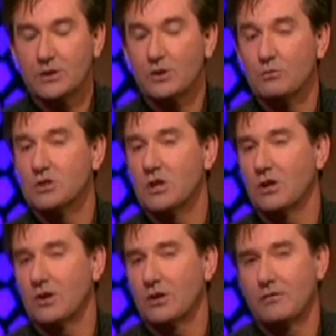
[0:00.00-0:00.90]
So there was a
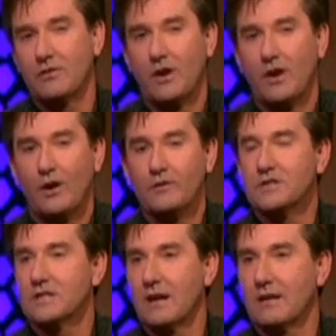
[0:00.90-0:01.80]
lot of
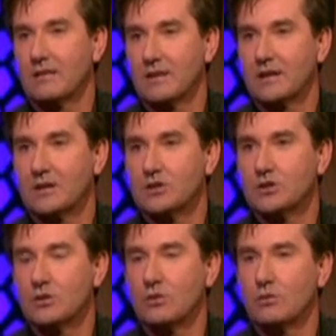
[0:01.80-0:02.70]
sad things,
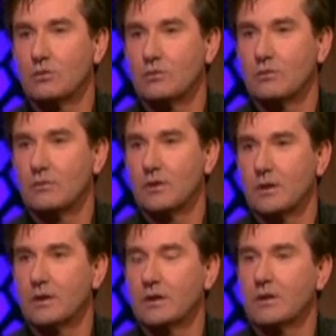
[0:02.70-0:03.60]
in
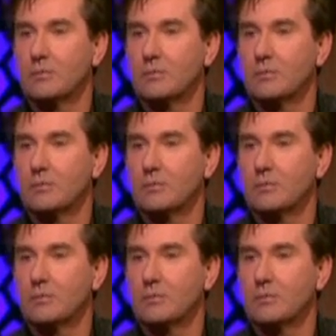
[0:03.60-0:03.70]
that